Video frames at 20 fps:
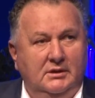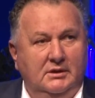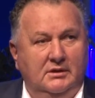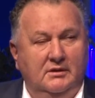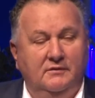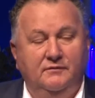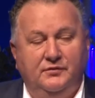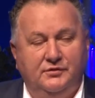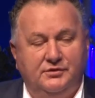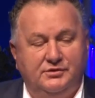
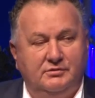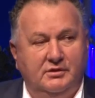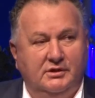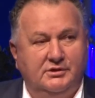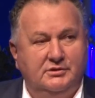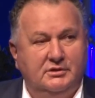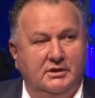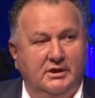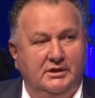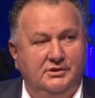
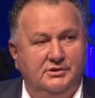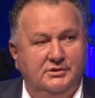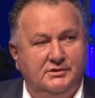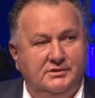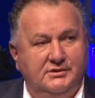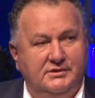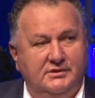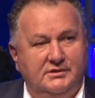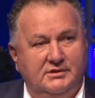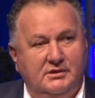infrastructure
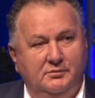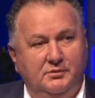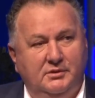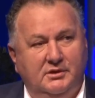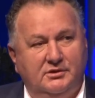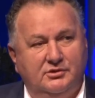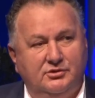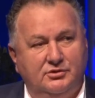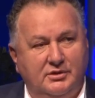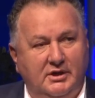agency, so we
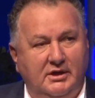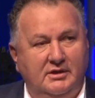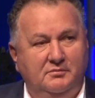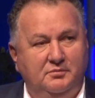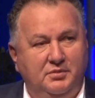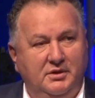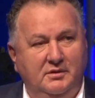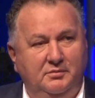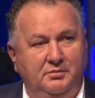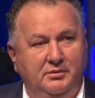
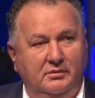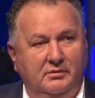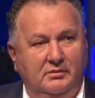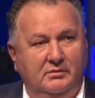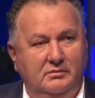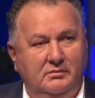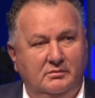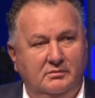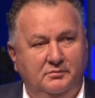attract people,